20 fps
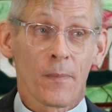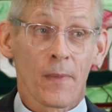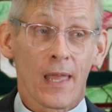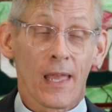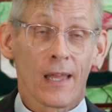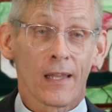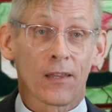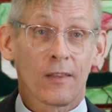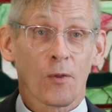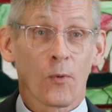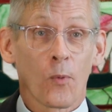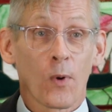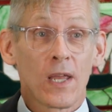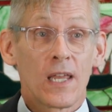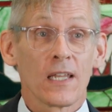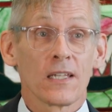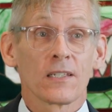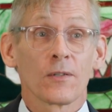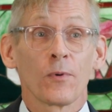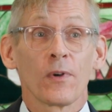And the
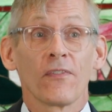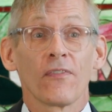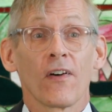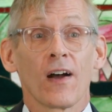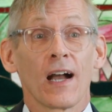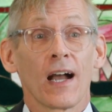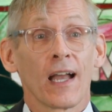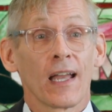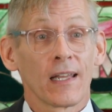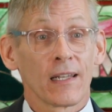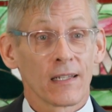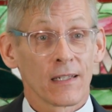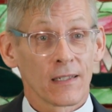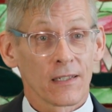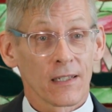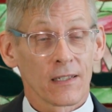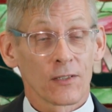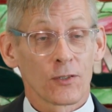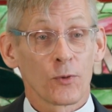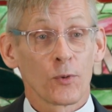ways that we find
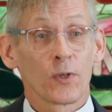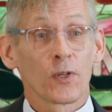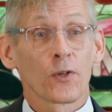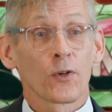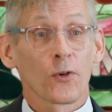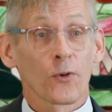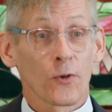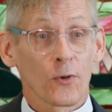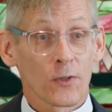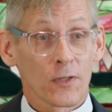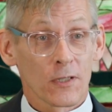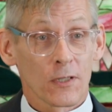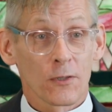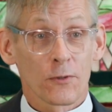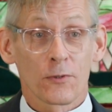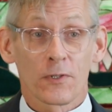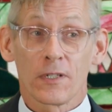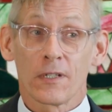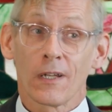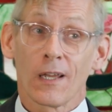to encourage
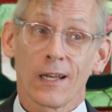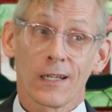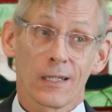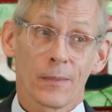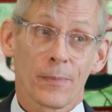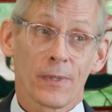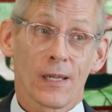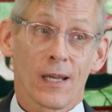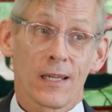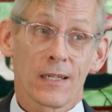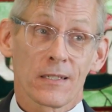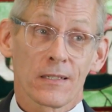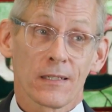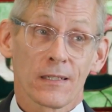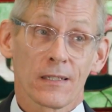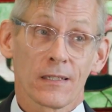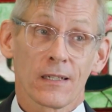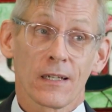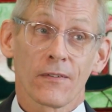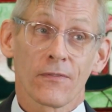clergy not to be
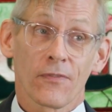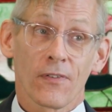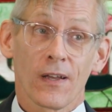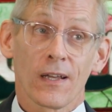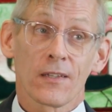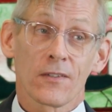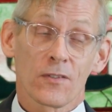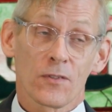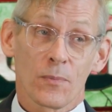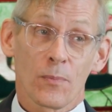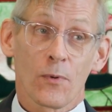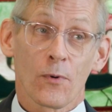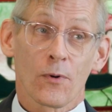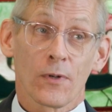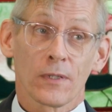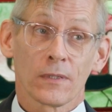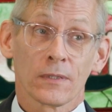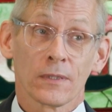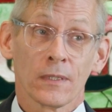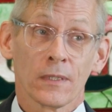isolated and find
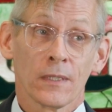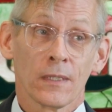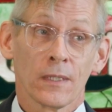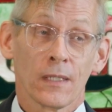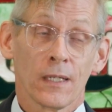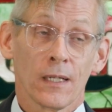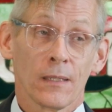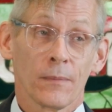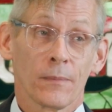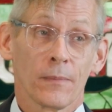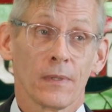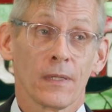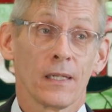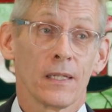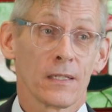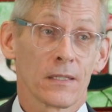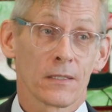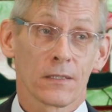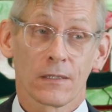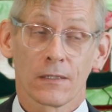support
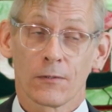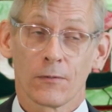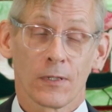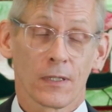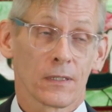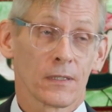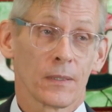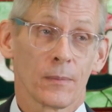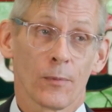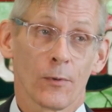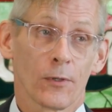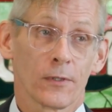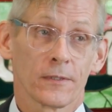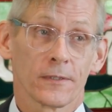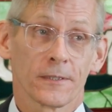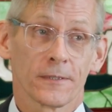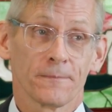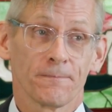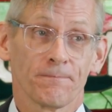is critically important.